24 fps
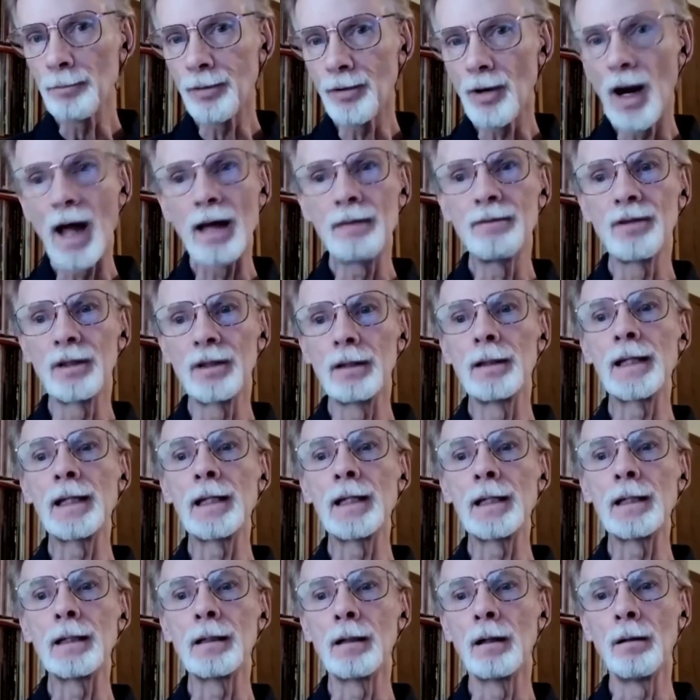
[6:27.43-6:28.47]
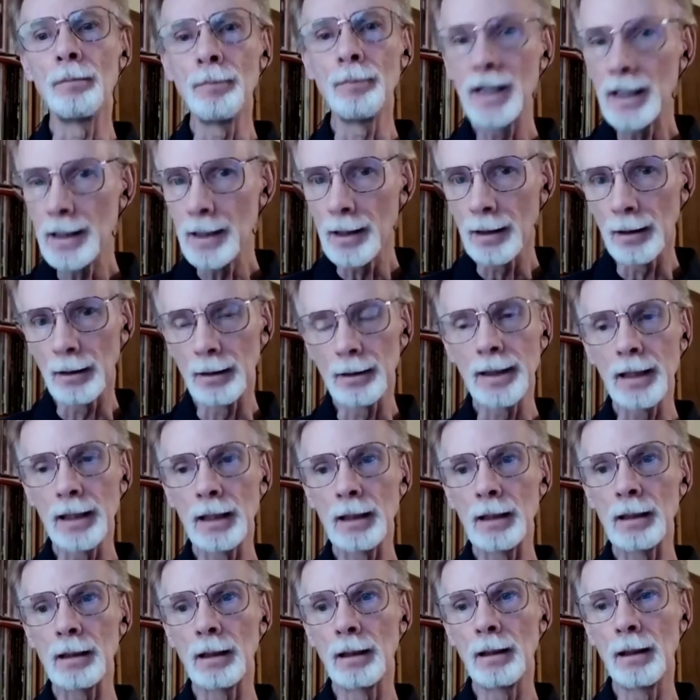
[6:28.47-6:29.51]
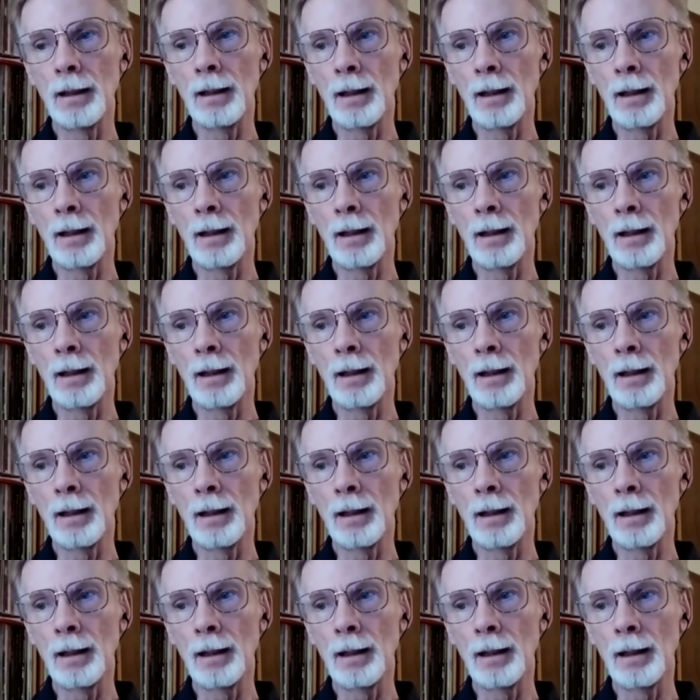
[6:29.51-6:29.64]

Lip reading: privately immediately